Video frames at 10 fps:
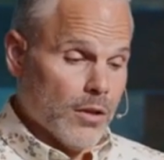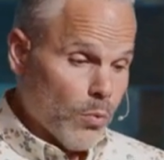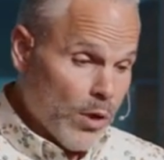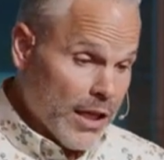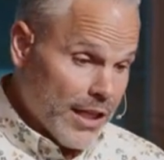
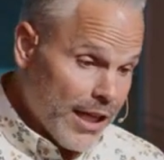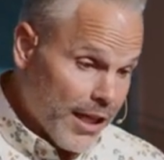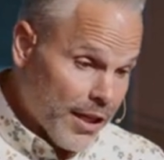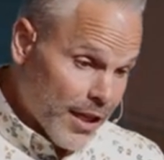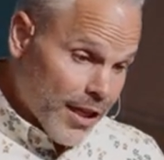We
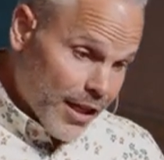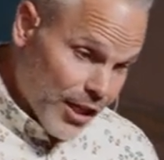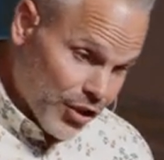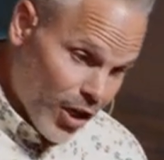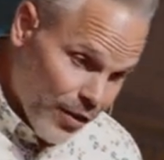need
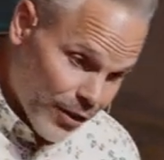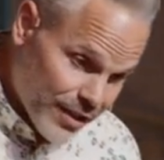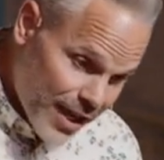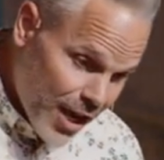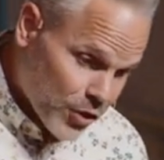each other
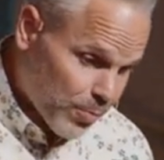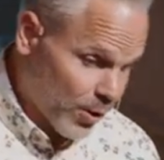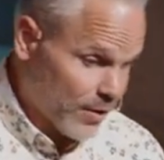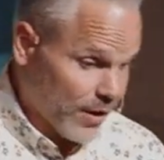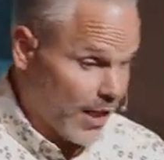
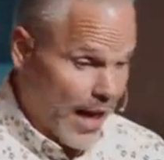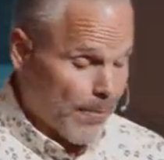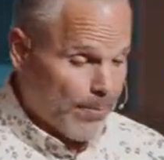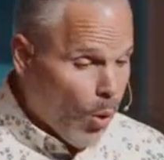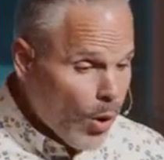desperately. And
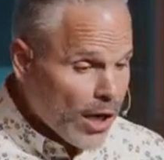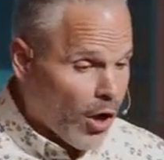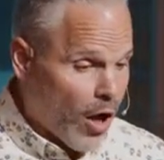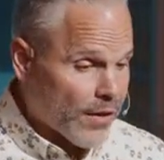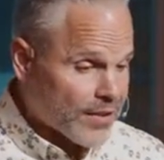I'm pointing
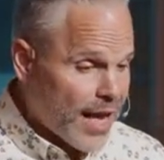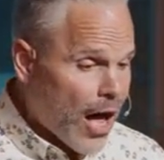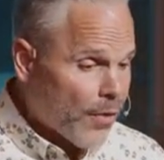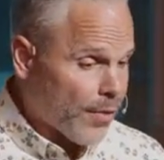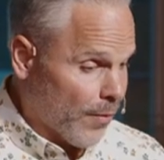all this
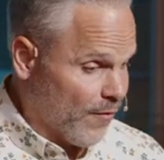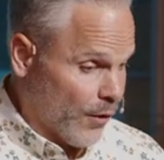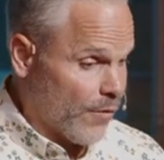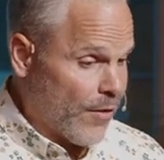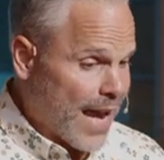out for
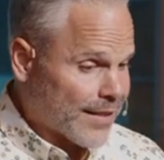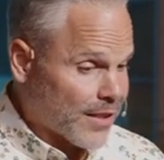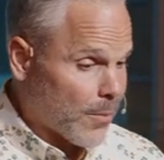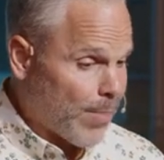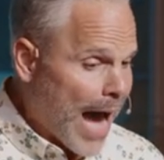the fact
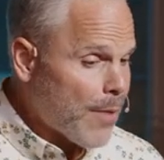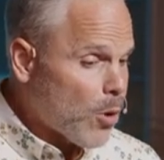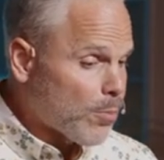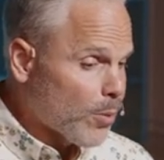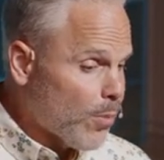that the
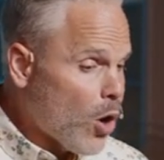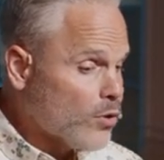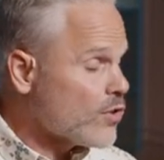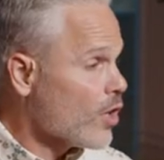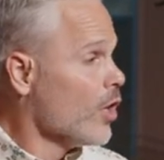Bible
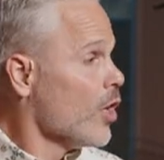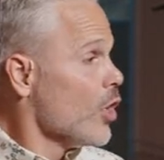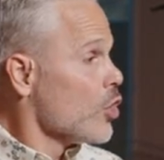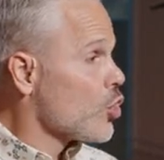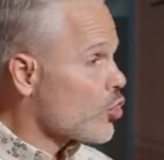promotes
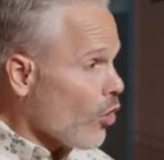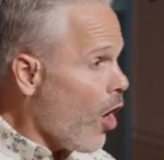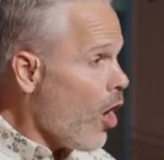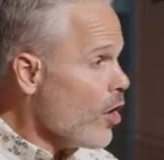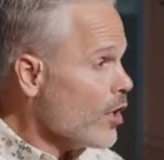
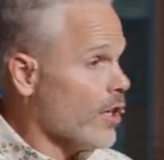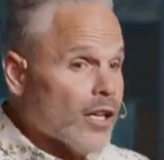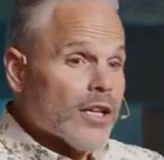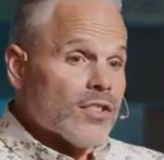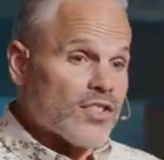strong,
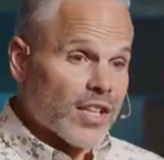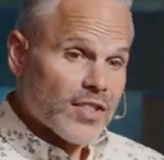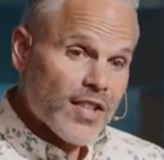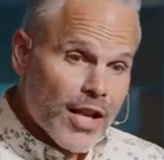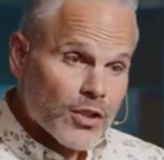
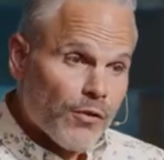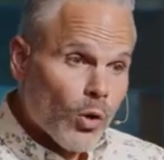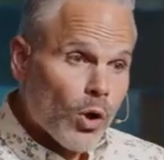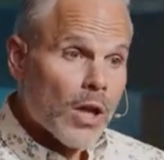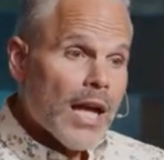
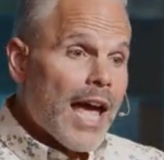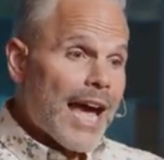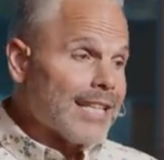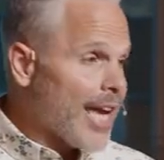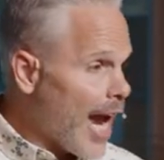successful,
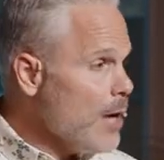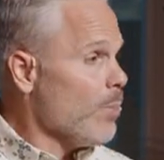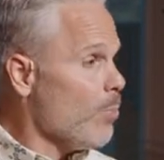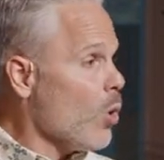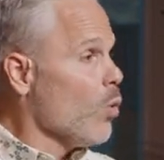and
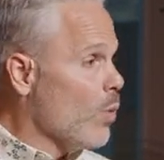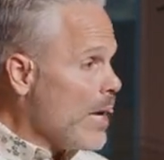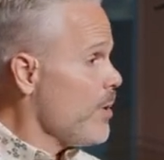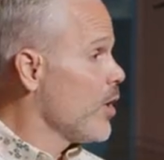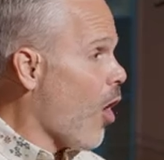capable
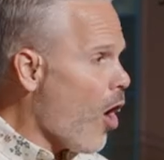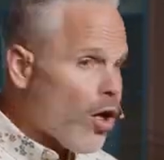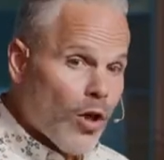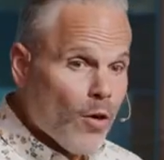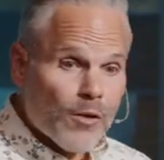women
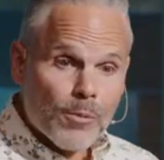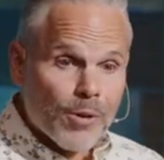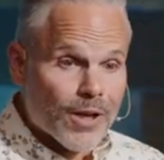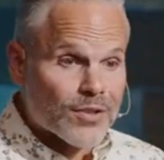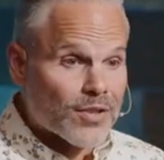all over the
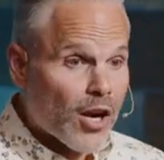place.